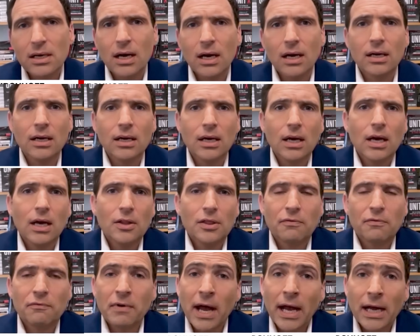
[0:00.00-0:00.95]
uh, the
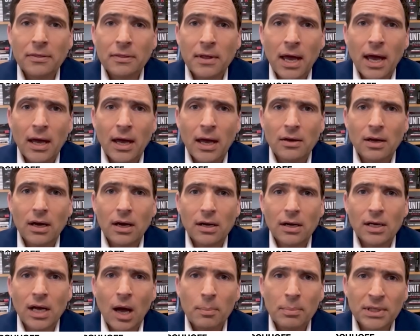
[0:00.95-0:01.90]
fact that a
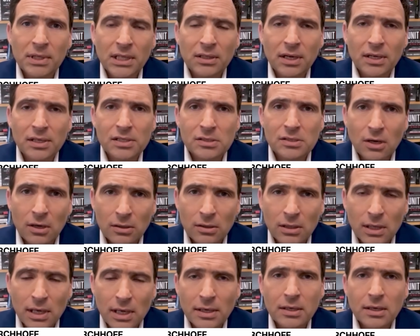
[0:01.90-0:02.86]
company like
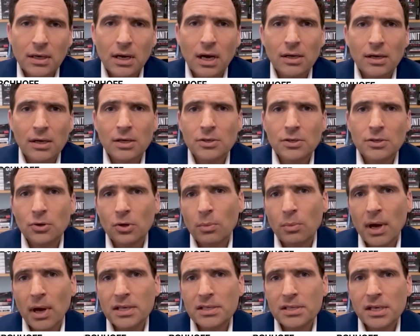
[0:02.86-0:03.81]
Starlink, uh, controlled
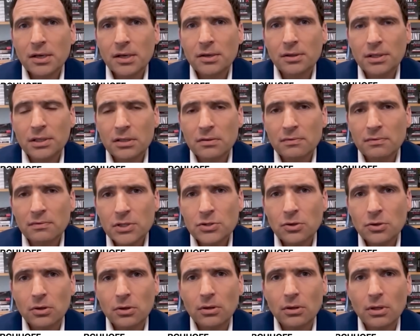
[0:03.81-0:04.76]
by a single
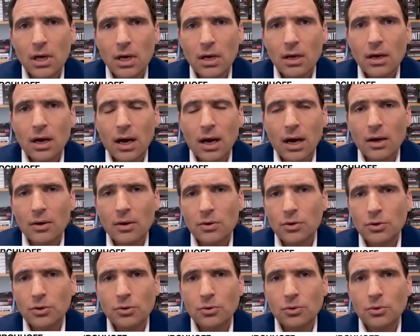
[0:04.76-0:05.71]
individual, Uh,
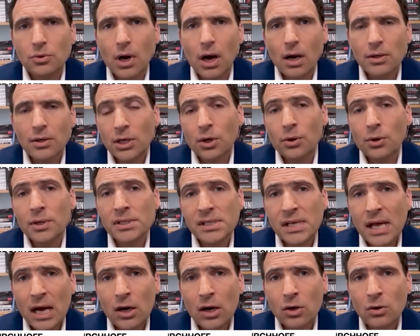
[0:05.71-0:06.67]
who, uh, you know, is
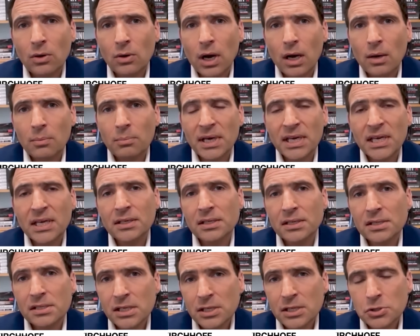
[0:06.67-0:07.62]
now uh, making
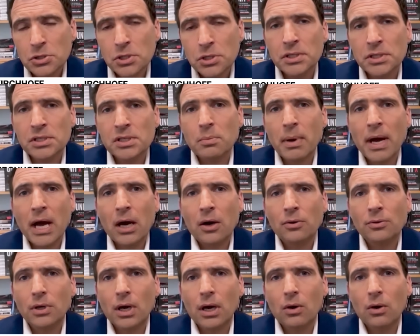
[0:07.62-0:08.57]
decisions
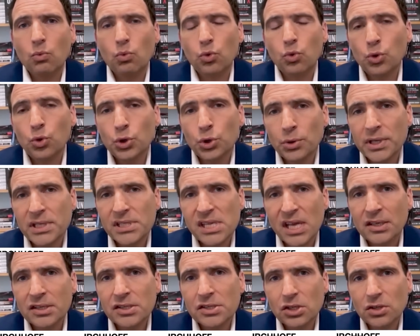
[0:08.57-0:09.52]
about uh, who to
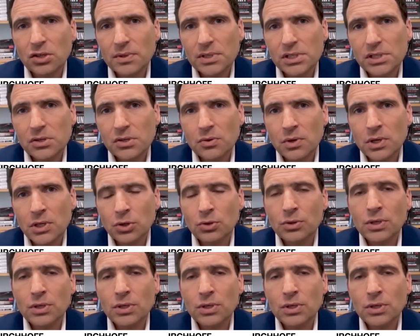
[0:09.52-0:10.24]
extend service to and who